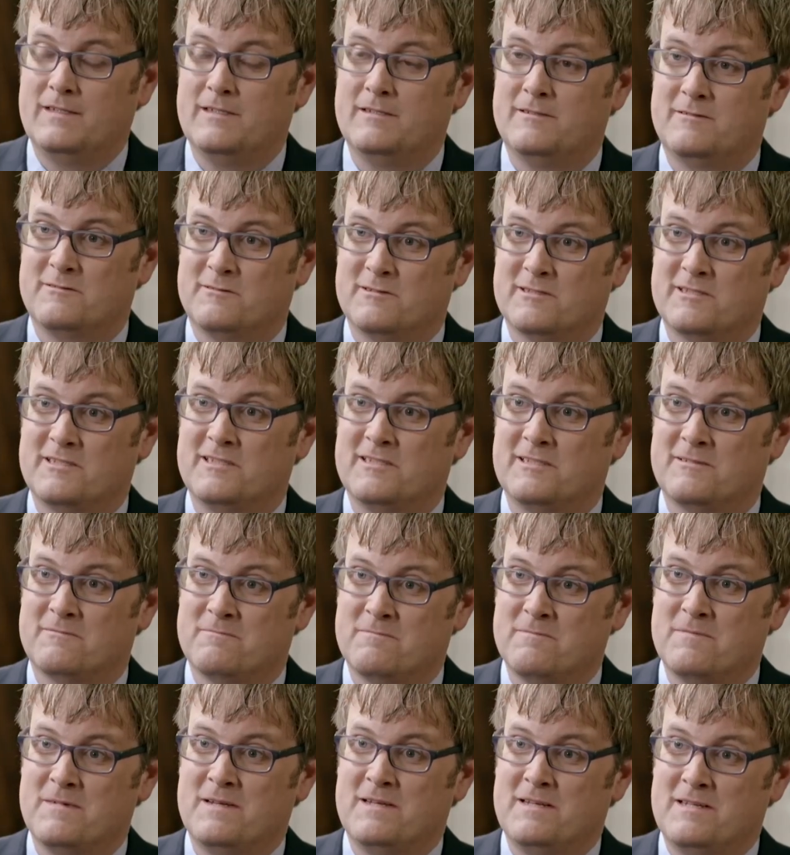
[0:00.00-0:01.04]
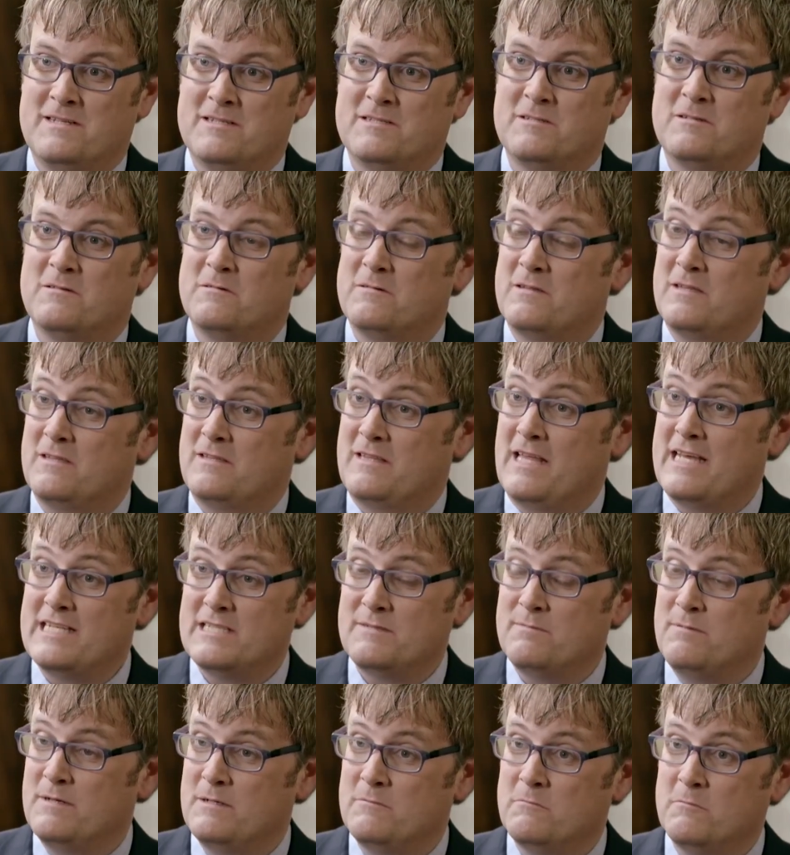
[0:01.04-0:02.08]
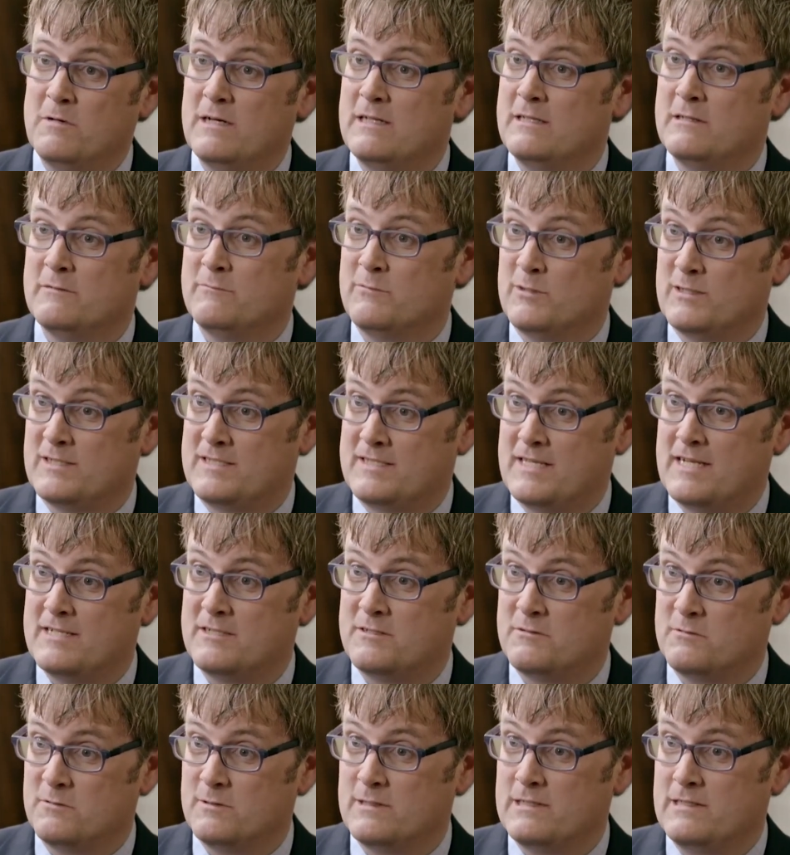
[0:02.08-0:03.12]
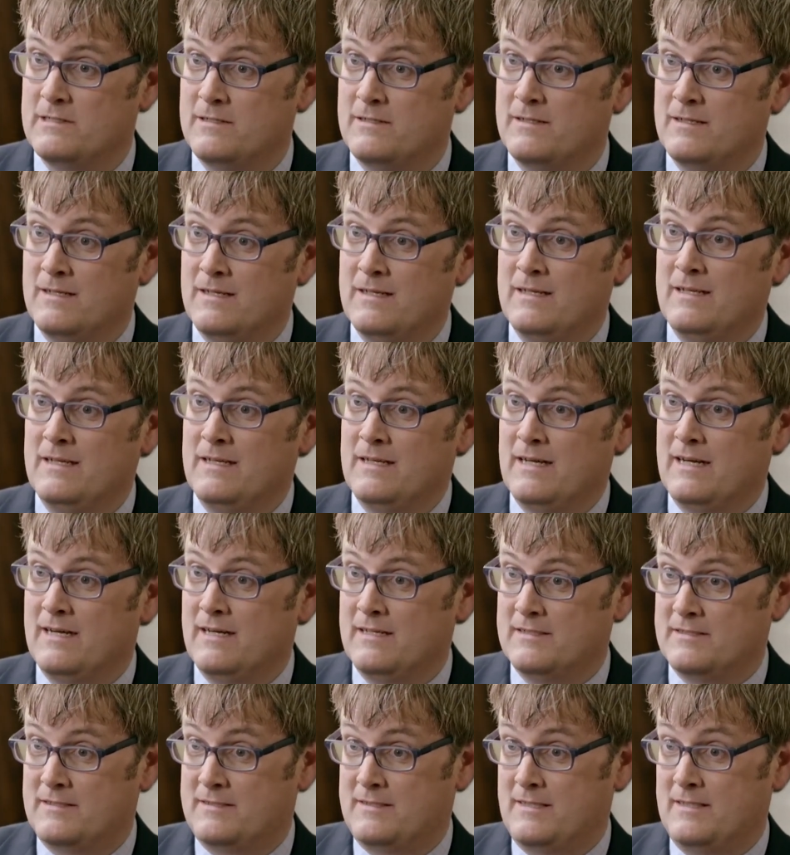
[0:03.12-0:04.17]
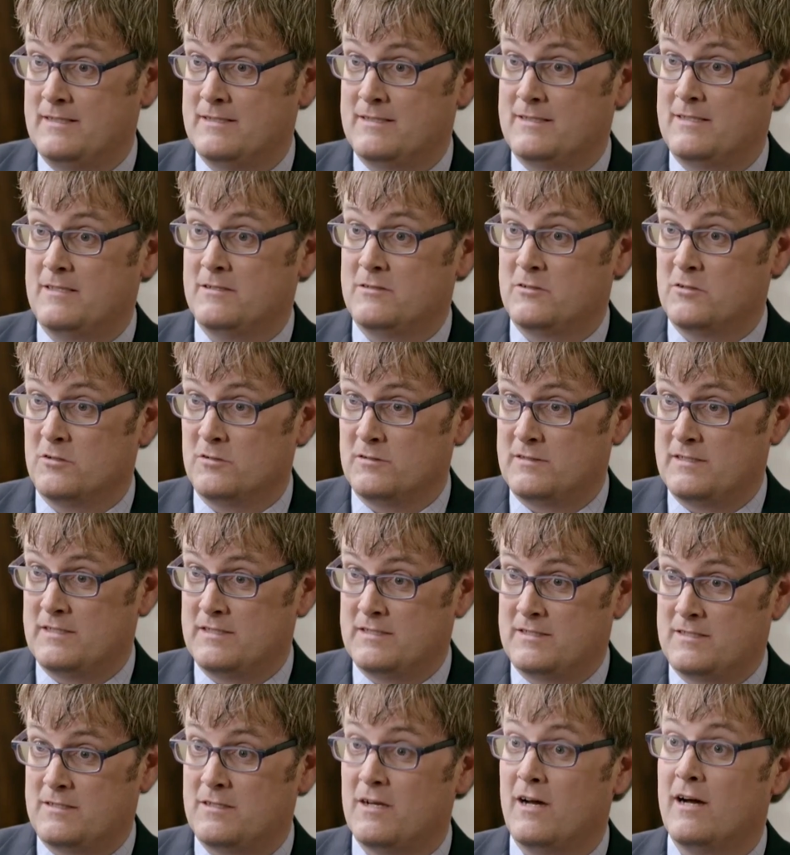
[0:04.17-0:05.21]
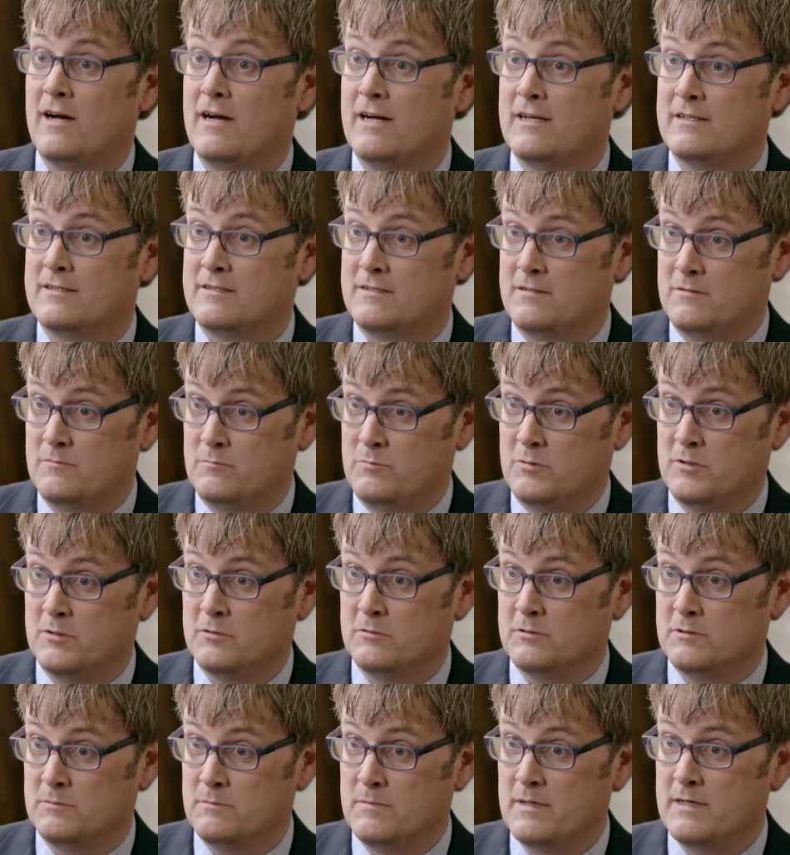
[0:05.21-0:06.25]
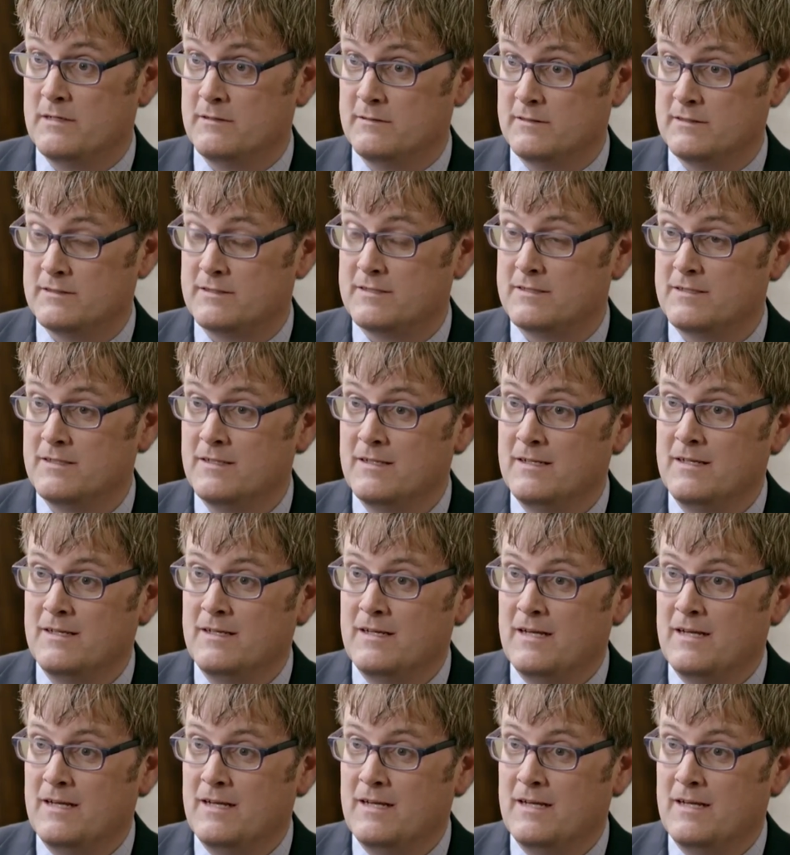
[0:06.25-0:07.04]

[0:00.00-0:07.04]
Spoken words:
Interesting. So that's been well over a century since the church has taught plural marriage.